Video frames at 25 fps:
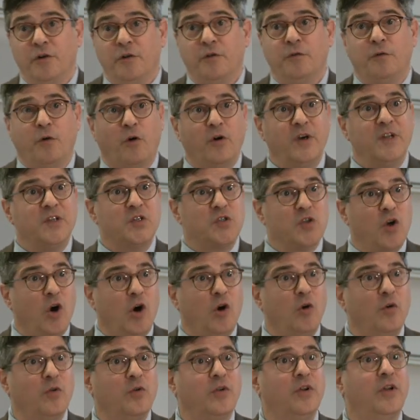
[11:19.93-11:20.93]
for his
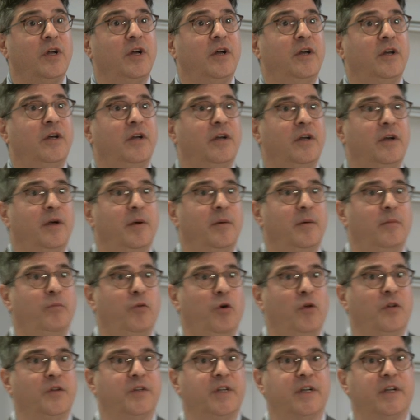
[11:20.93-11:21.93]
own
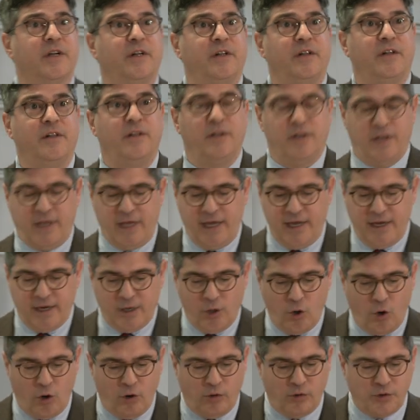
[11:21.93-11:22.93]
political
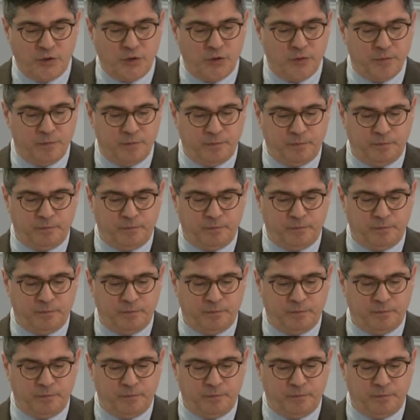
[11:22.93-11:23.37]
goals.